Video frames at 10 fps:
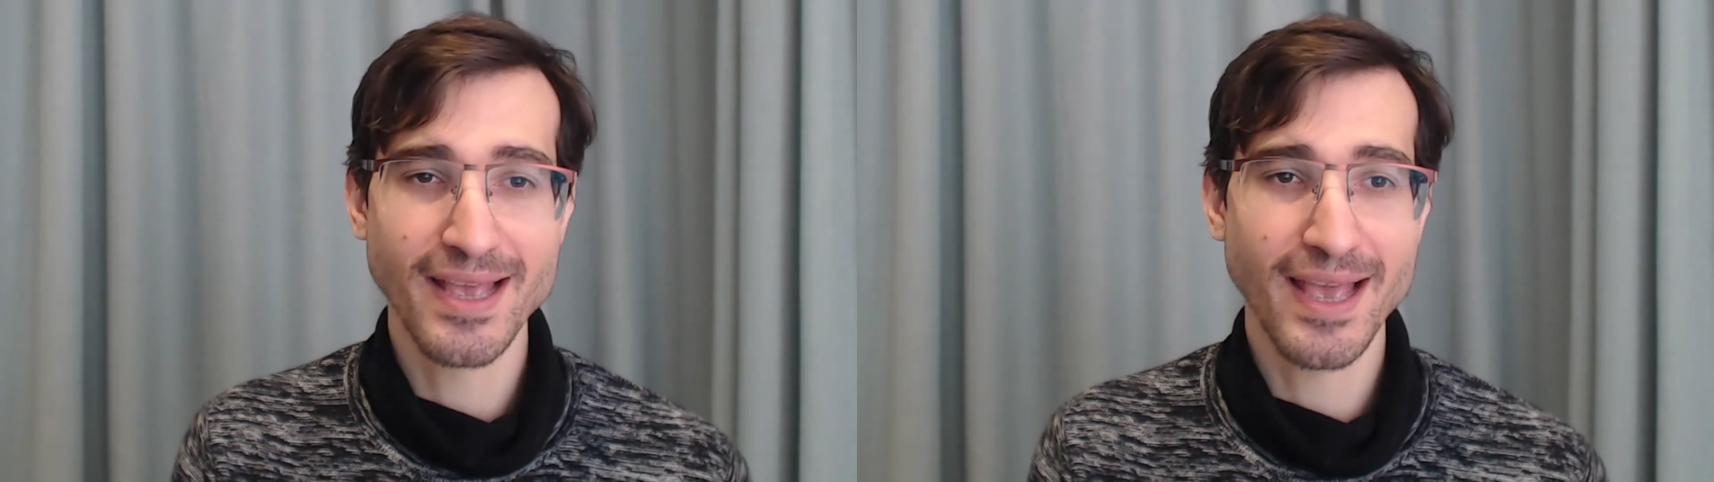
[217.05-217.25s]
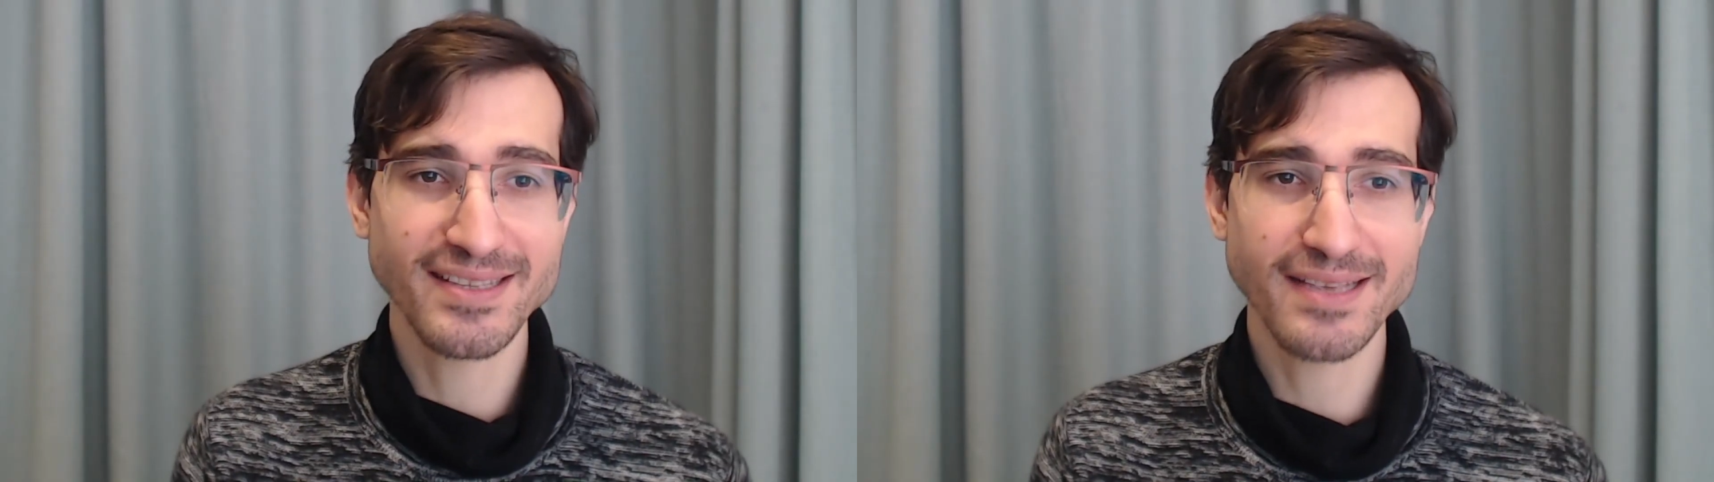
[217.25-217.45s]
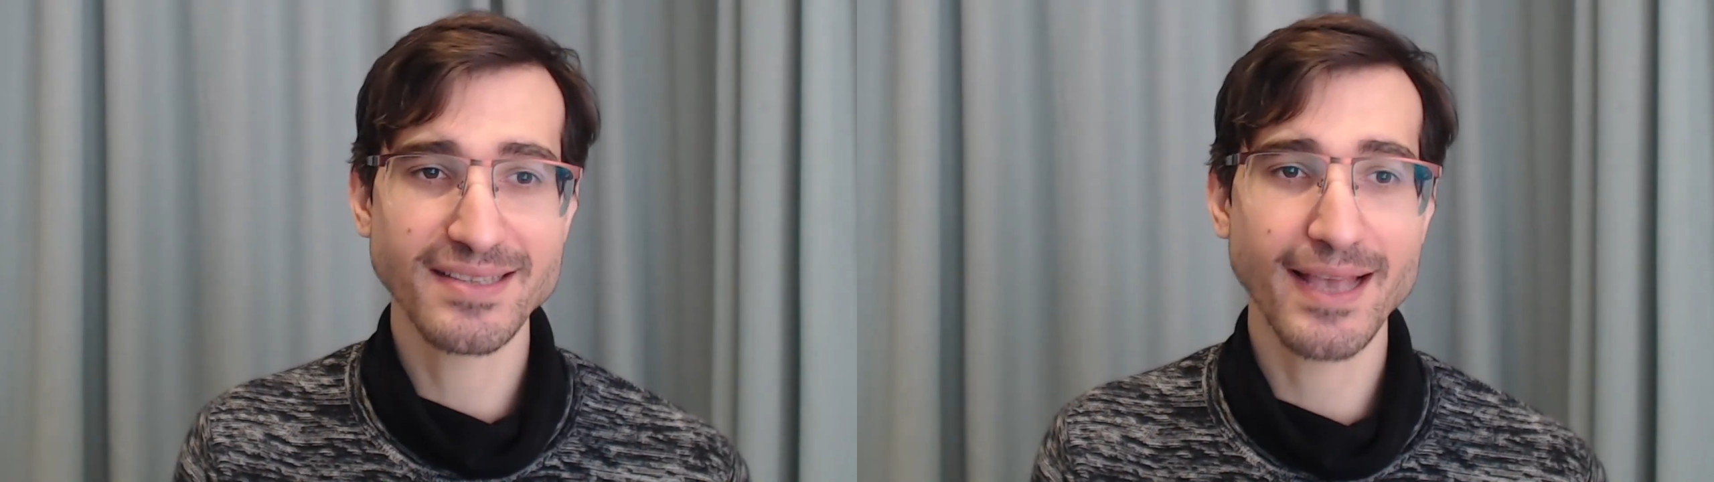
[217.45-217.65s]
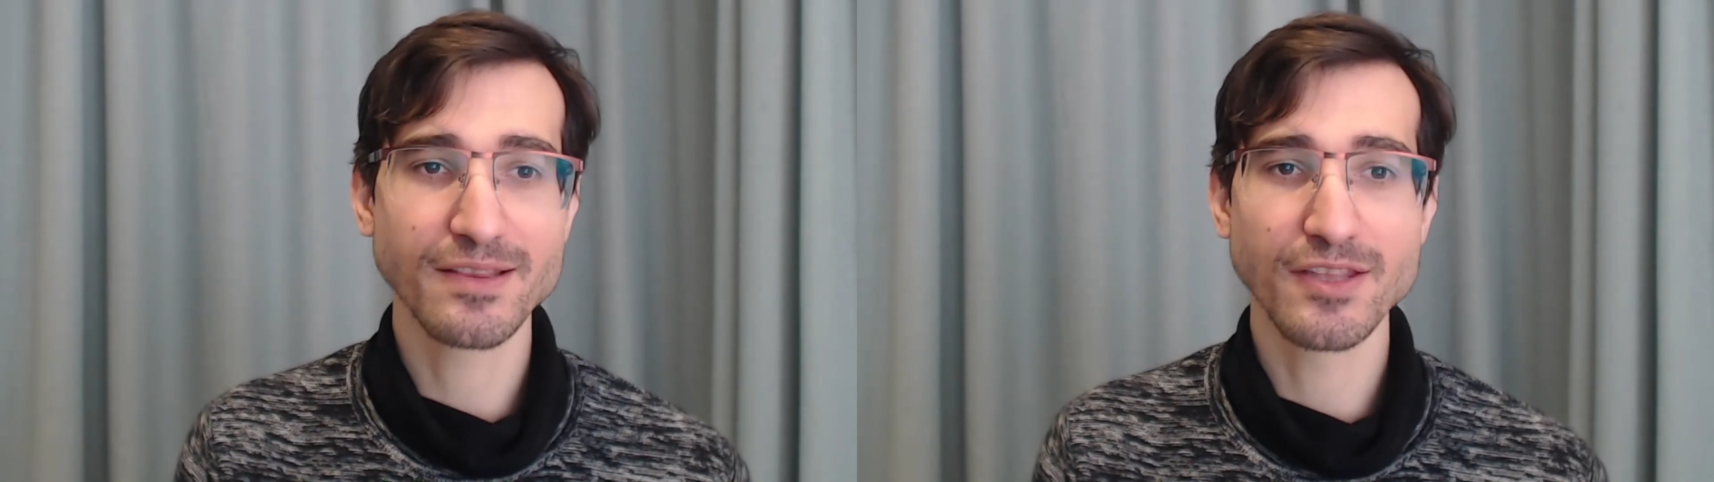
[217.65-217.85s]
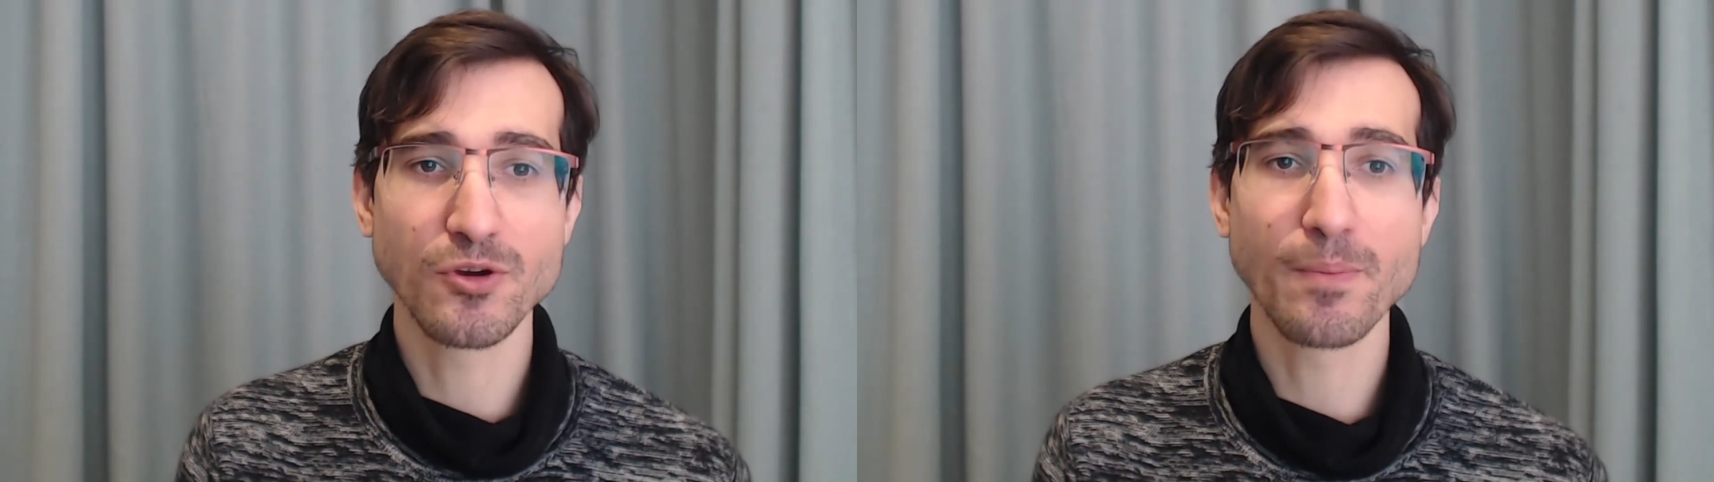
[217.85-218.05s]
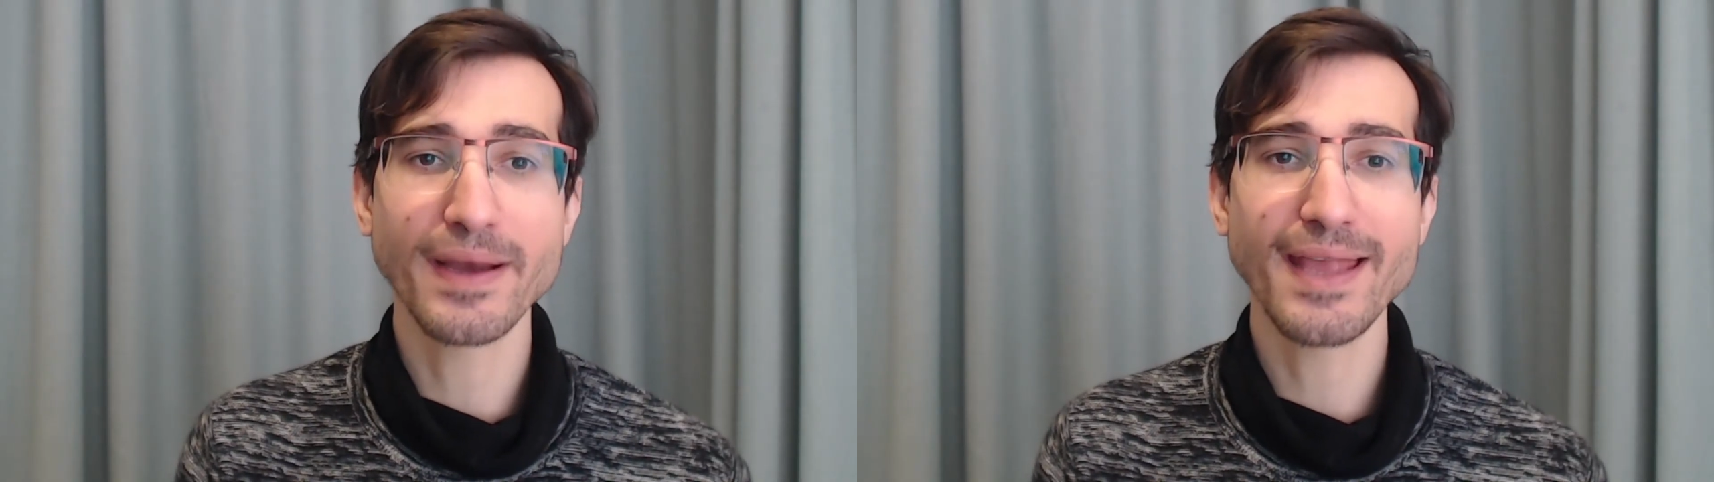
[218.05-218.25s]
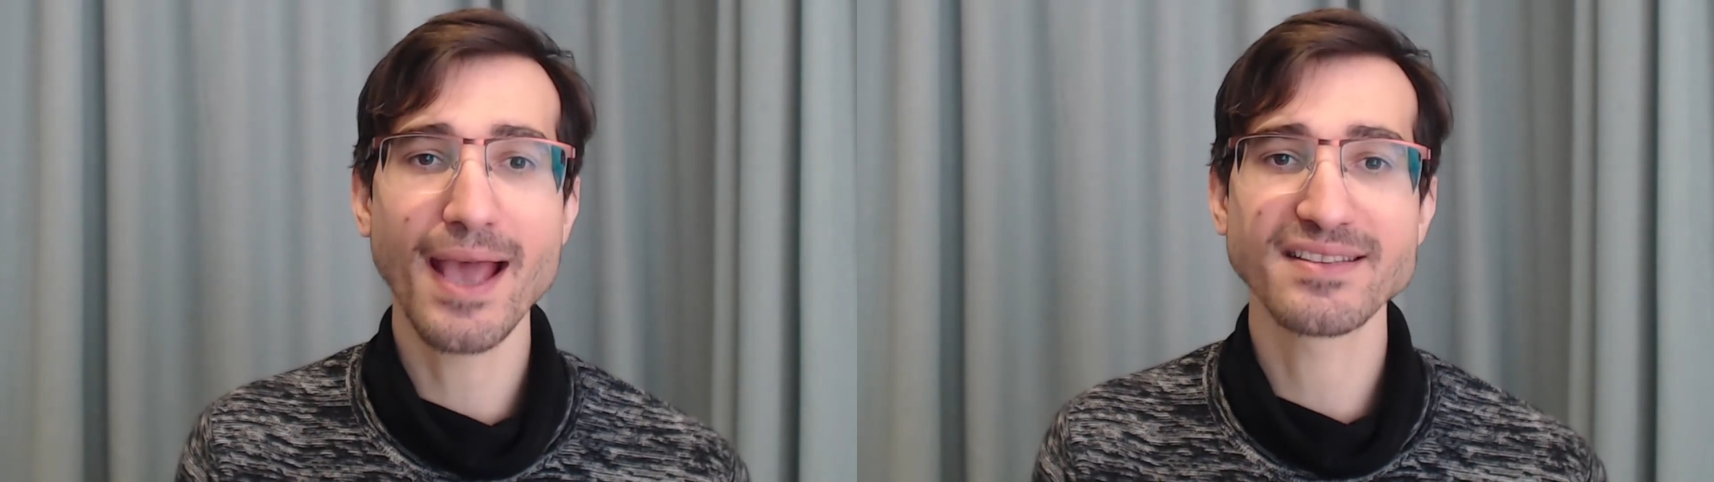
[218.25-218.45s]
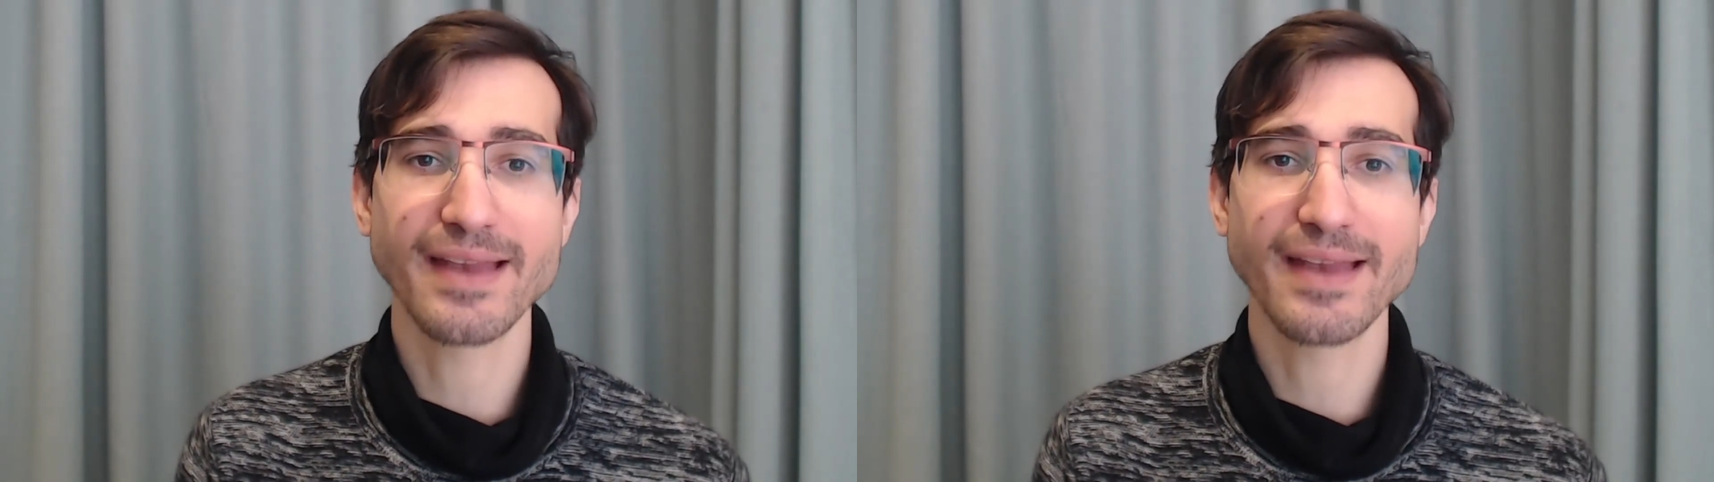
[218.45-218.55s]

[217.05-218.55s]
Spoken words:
As I said, your body has an